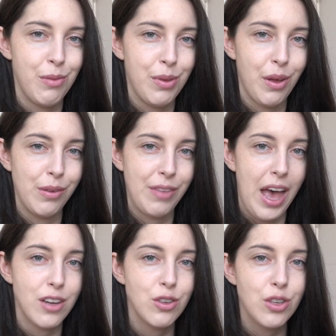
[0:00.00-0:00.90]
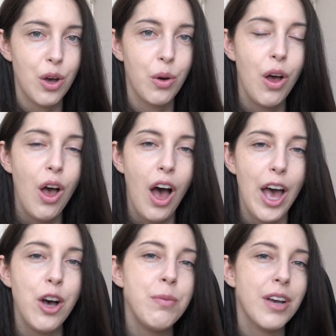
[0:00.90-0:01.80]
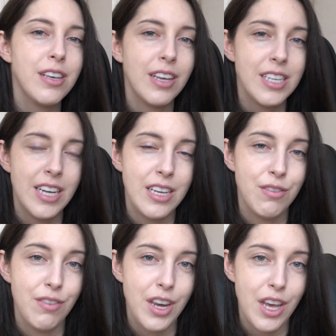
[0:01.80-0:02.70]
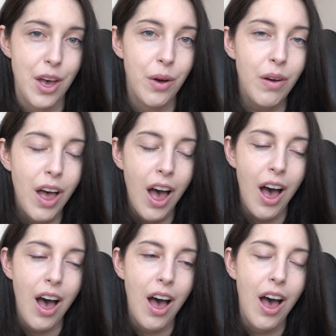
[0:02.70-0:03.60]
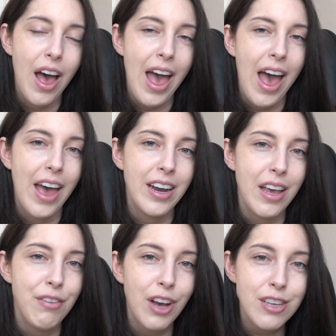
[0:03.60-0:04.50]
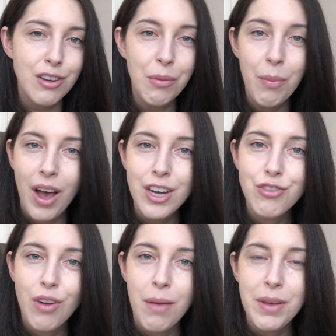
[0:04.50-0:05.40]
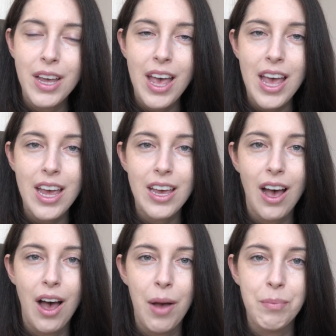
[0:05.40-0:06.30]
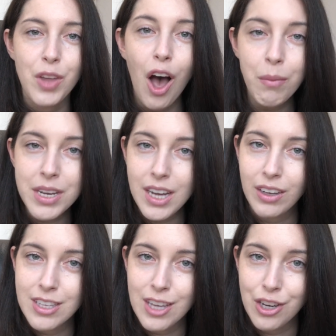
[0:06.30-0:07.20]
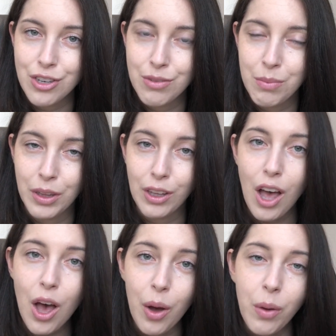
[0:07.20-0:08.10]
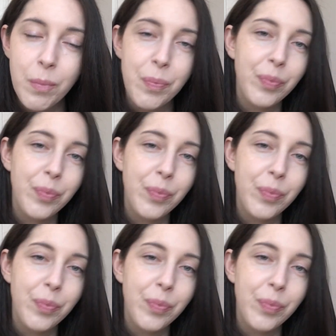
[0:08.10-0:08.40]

with all of that. So I hope you guys like today's video. Uh, and if you guys don't mind dropping a um, comment down in the section below,